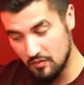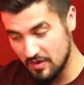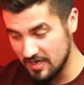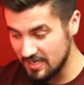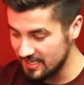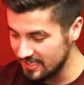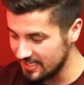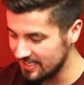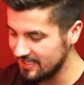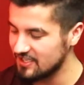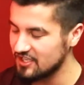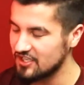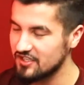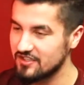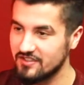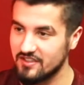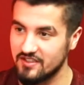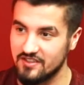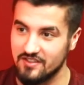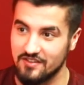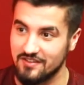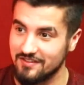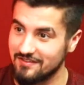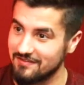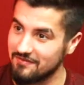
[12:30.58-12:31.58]
really just
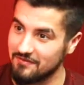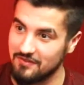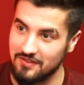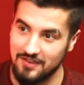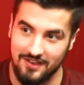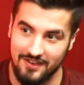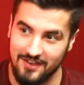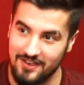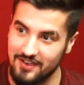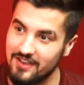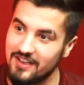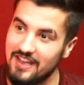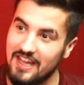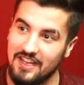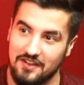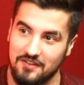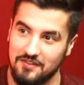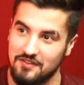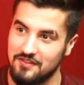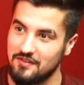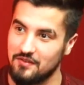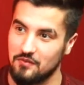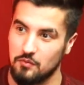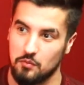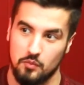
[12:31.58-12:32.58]

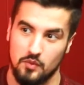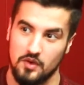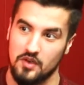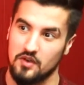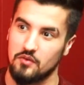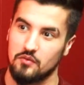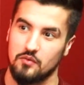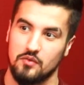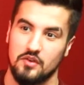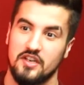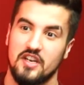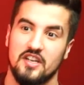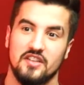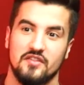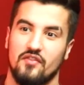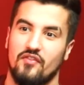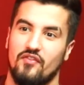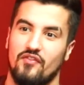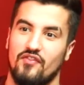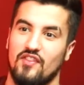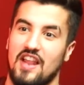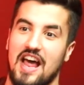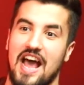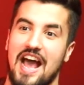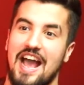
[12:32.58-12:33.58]
like we're we're
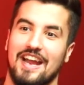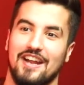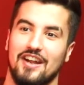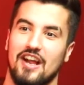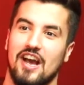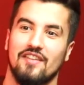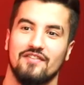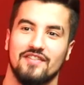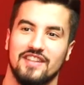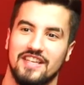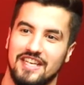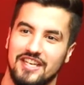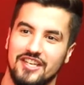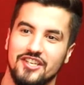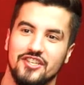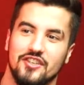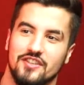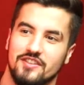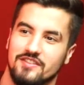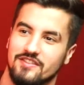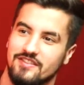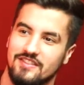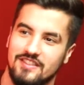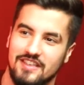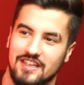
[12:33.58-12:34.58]
just flying off the
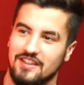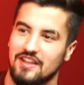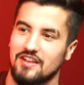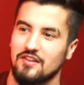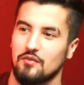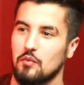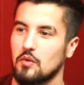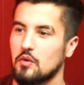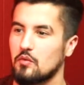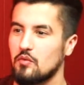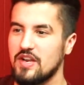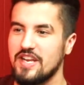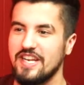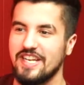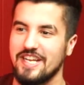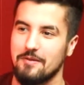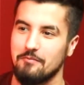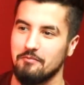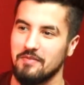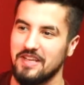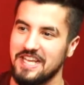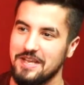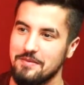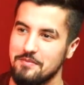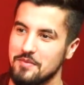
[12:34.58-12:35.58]
hinges. Like we're reading a
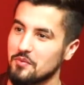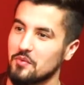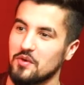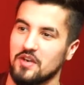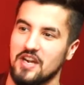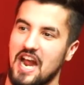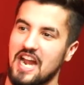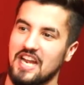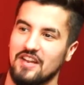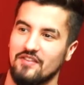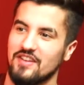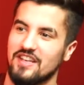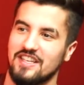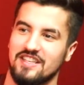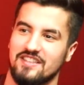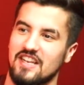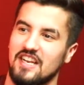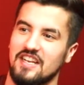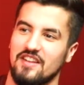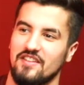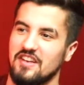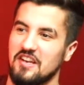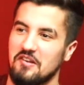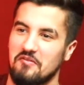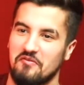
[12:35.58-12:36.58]
meme and we're not even it's
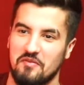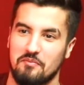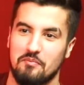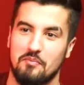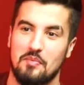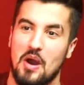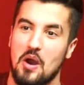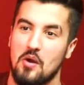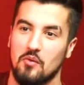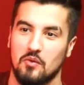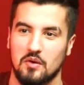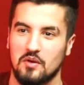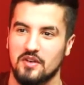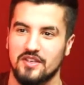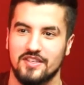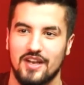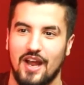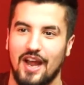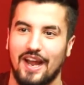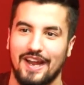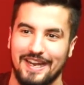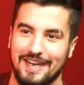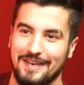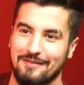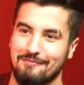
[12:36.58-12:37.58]
not even about what we're
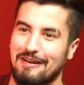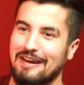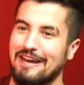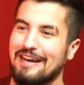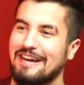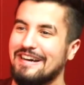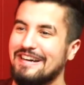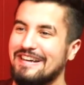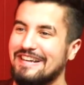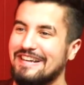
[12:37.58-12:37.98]
talking about.